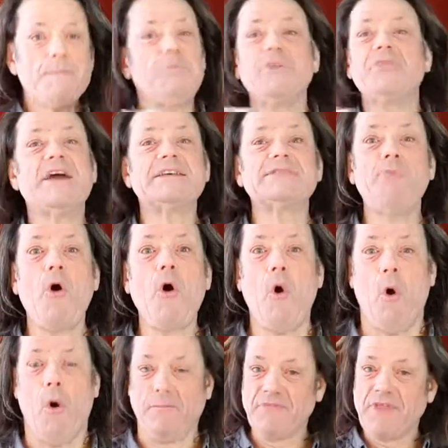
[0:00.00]
But there's
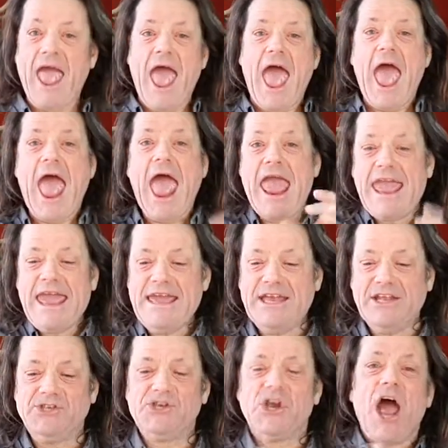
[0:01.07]
more.
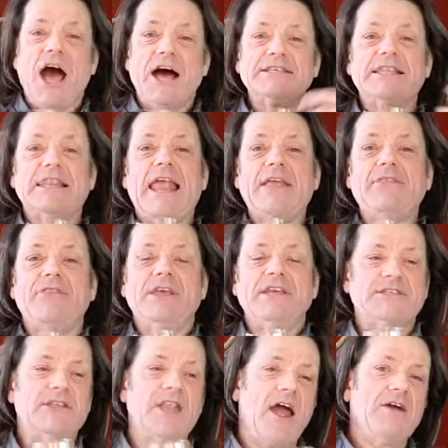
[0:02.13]
Age has lent
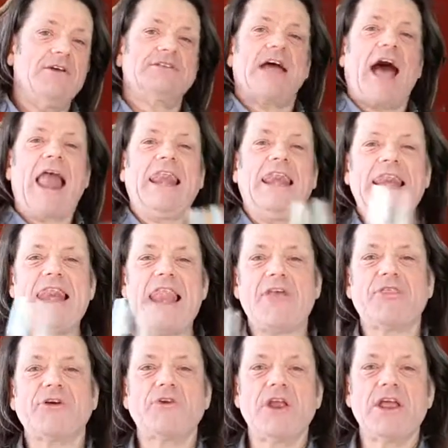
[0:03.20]
this nose a
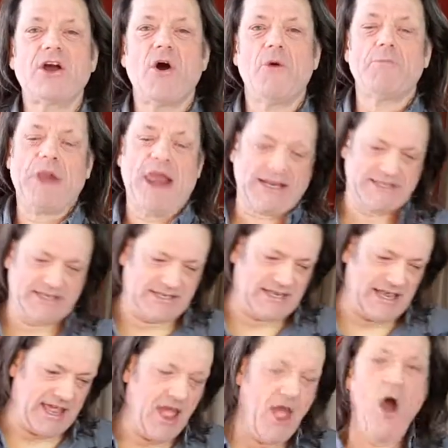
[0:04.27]
leathery
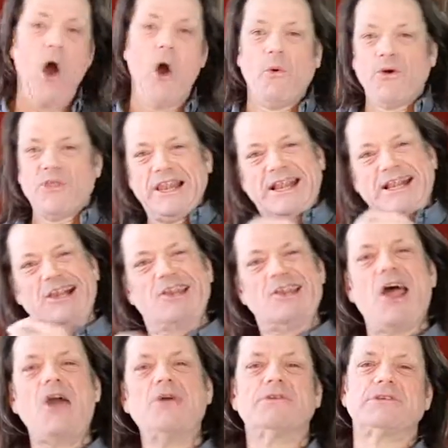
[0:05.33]
complexity with little
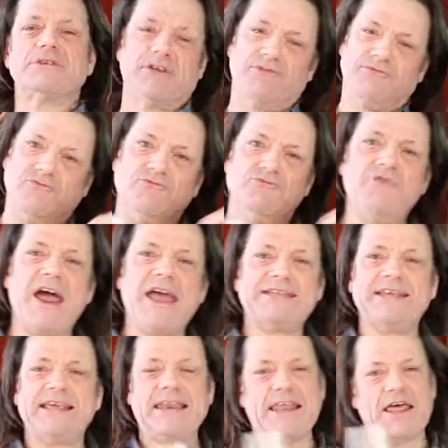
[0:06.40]
notes of
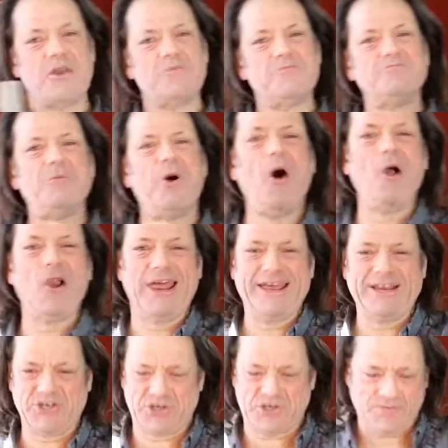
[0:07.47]
resin and
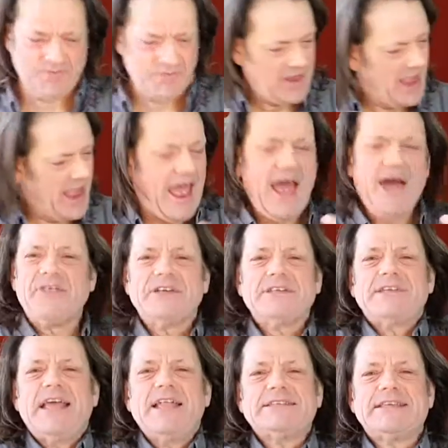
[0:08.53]
polish. The
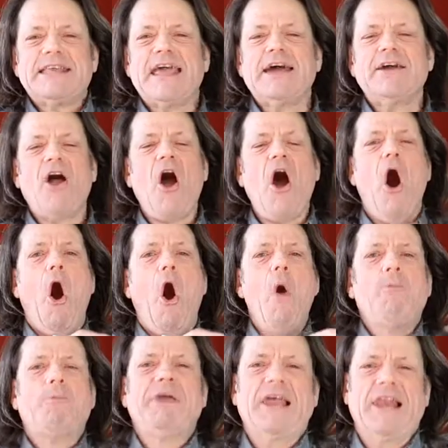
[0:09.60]
scents here are
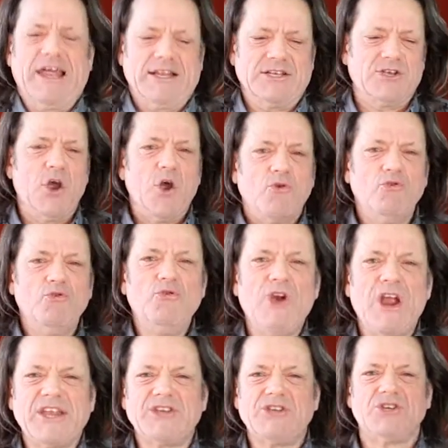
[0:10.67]
opulent,
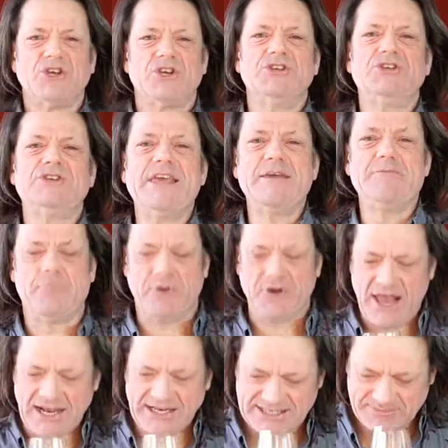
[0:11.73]
rich and deep
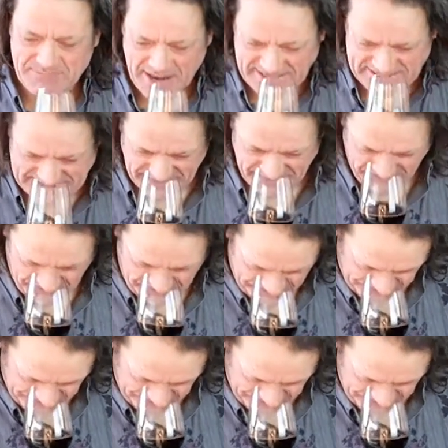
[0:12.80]
and expensive.